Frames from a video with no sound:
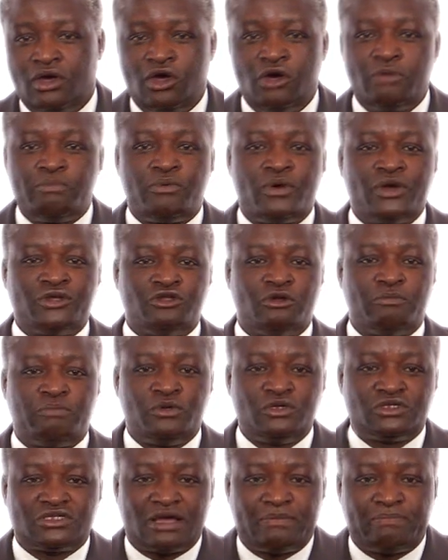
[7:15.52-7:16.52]
An
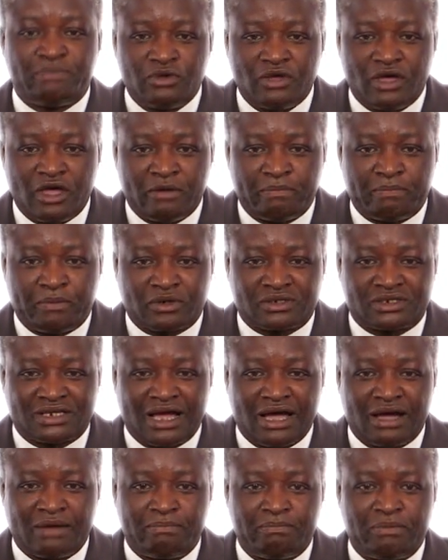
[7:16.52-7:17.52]
increasingly important
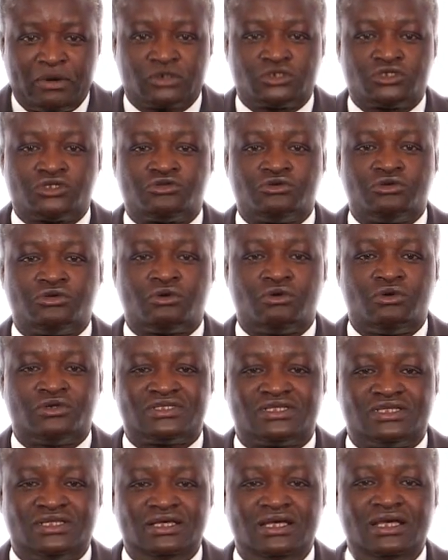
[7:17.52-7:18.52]
issue also
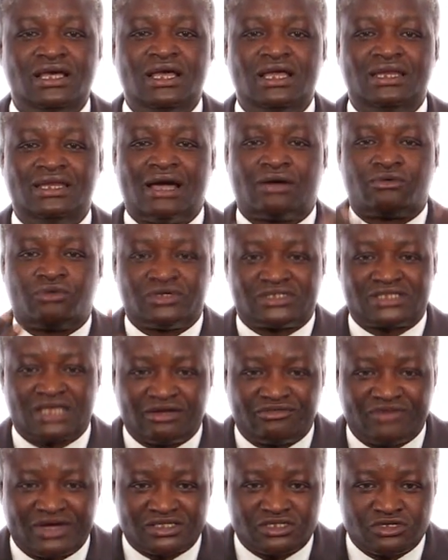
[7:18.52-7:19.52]
focuses on the
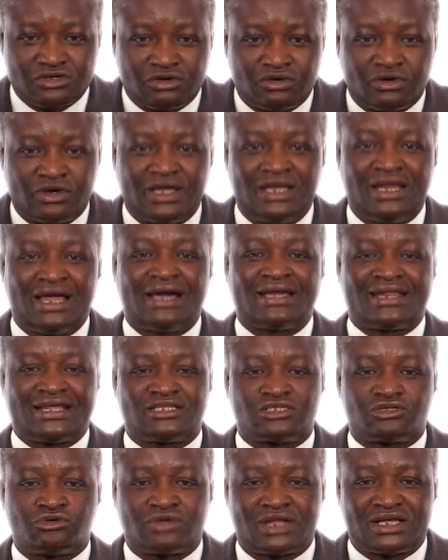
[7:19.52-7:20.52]
conservation and
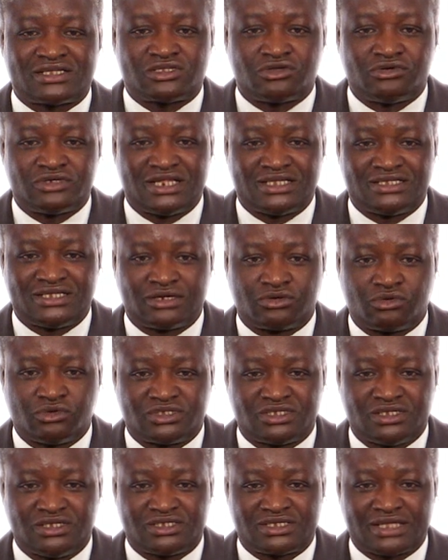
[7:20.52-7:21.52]
restorations of
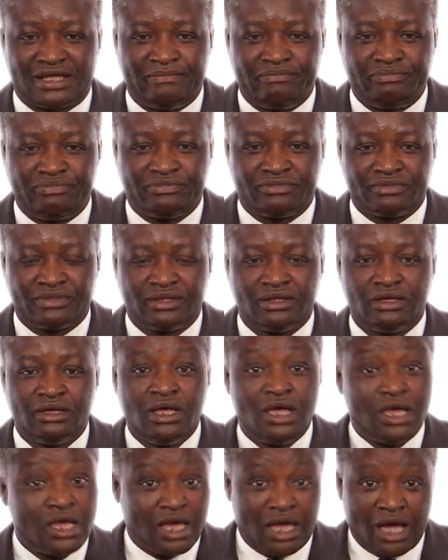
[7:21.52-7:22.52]
ecosystems.
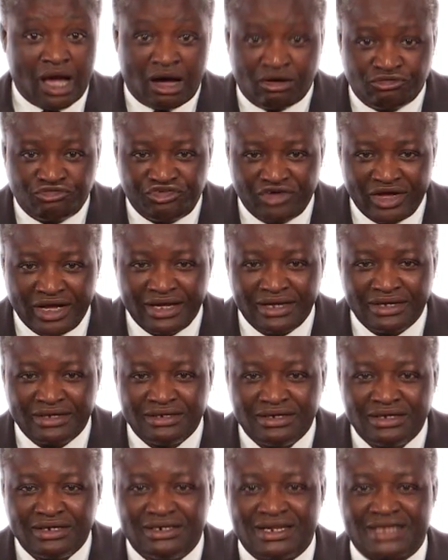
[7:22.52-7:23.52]
And finally,
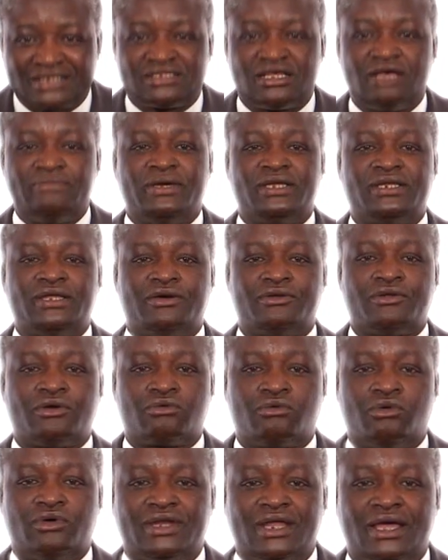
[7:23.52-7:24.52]
the CBD
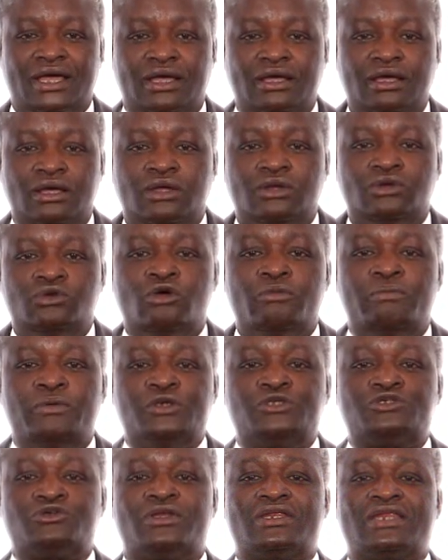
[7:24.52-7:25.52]
recognizes the
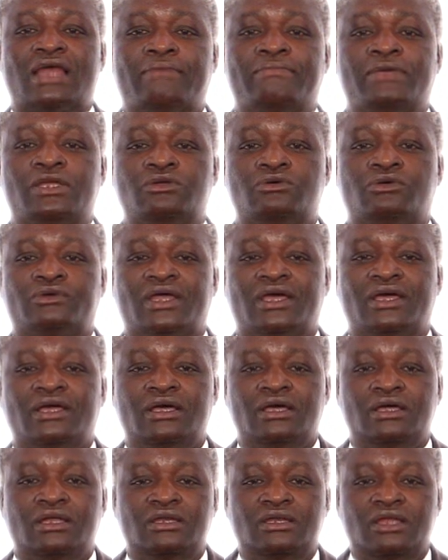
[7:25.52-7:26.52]
need to improve the
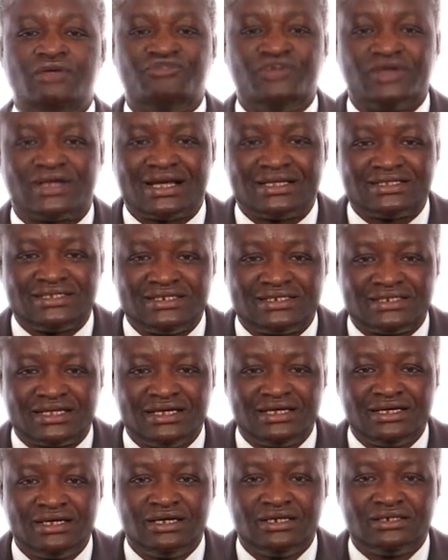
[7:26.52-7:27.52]
efficiency of the
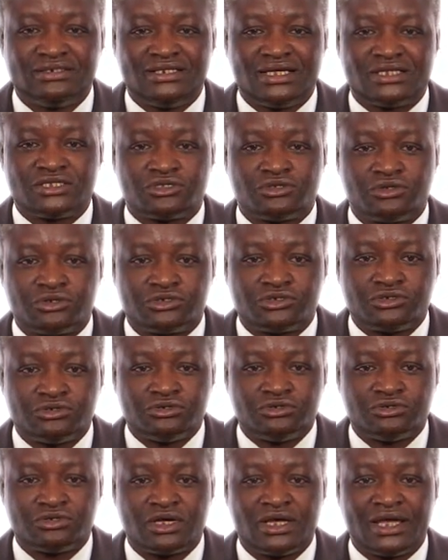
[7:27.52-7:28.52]
structures and
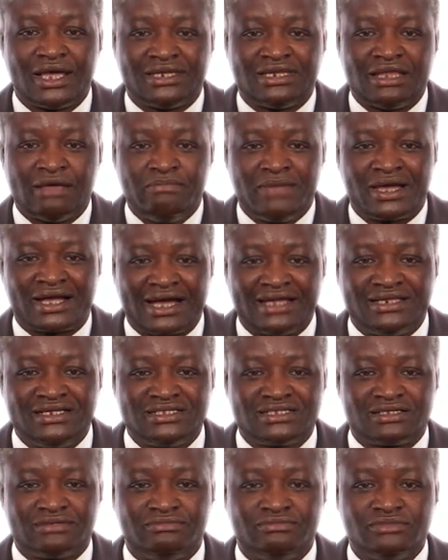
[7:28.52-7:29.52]
mechanisms of the
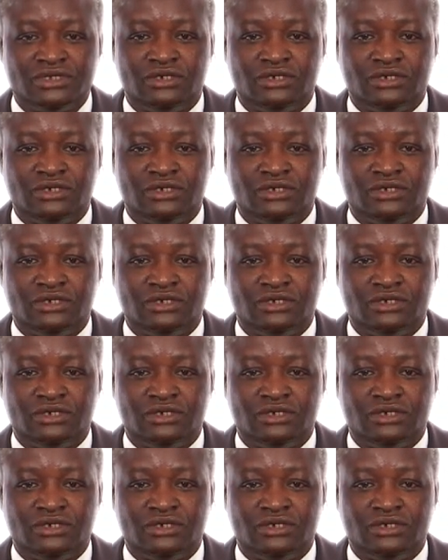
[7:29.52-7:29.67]
Convention,